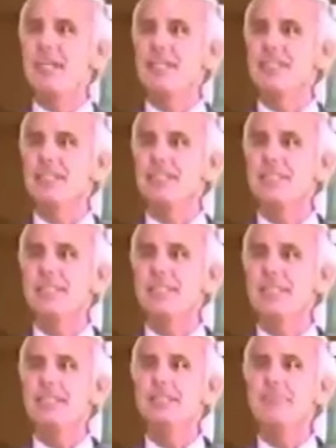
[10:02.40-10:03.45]
intelligence.
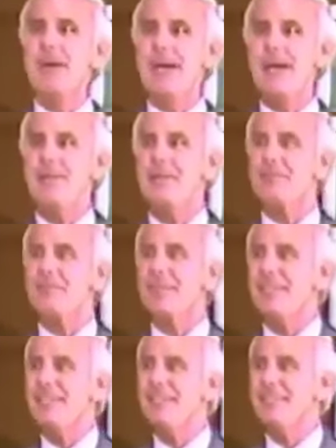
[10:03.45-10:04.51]
It's a matter of
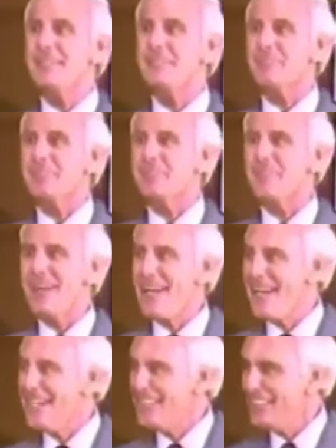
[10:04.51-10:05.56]

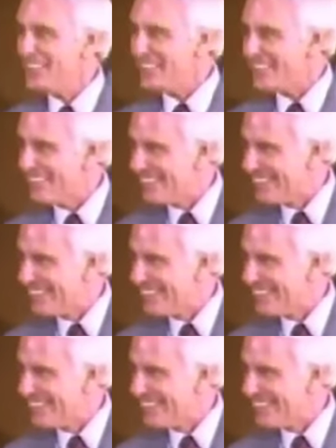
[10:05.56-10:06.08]
inspiration.